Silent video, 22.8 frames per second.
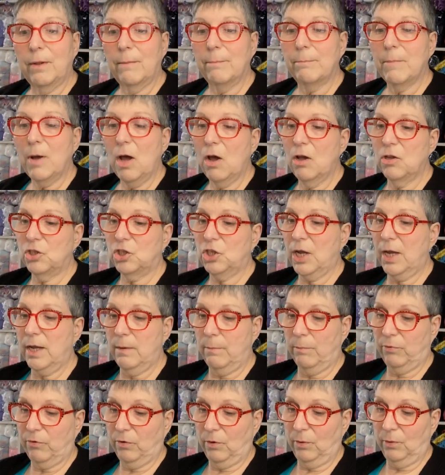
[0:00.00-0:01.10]
And March,
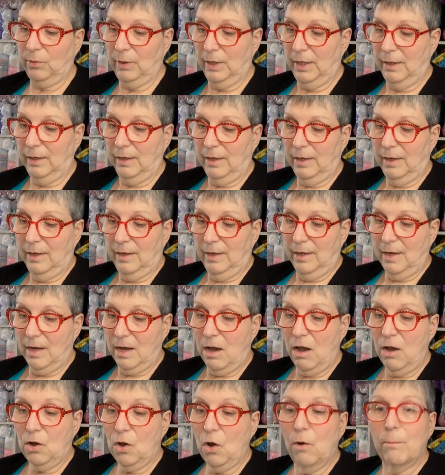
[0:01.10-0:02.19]
April,
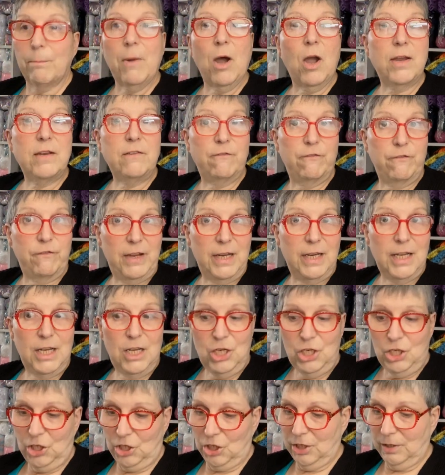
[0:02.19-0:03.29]
I got mine
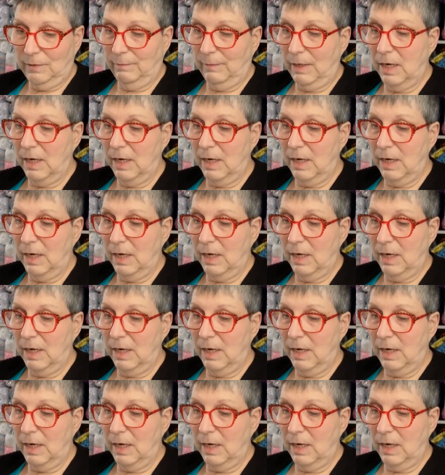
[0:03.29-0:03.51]
finished.